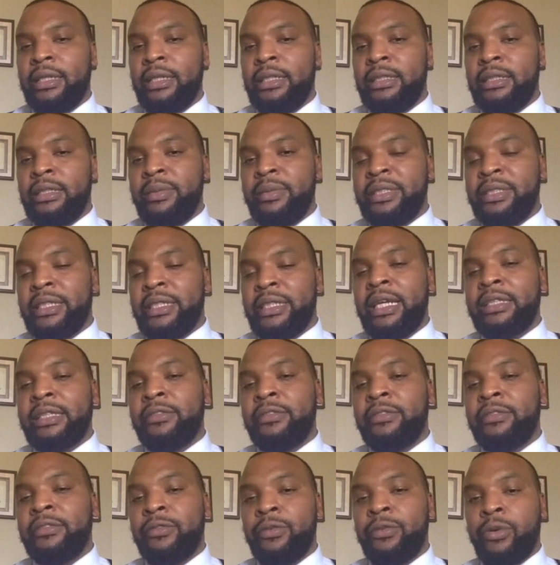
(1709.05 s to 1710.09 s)
to be
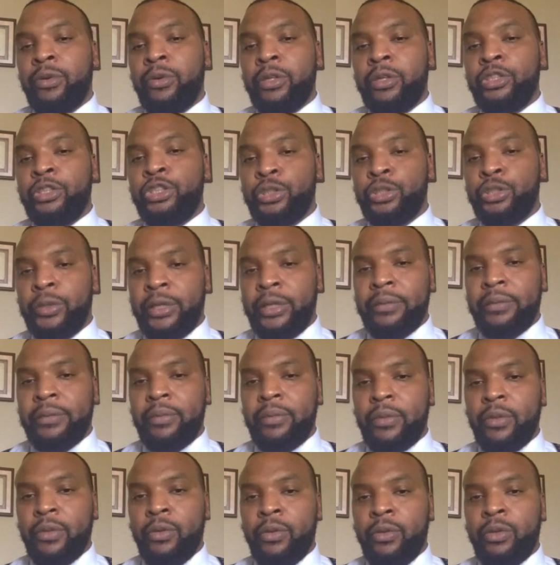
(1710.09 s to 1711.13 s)
selected for a jury
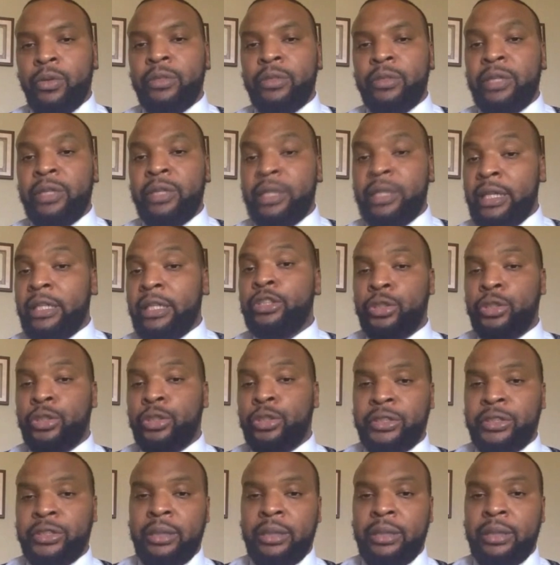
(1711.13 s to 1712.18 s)
or to get a
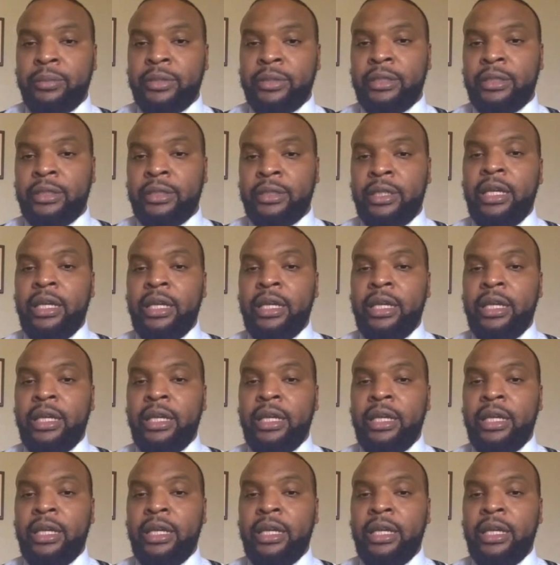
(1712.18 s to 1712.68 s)
jury summons.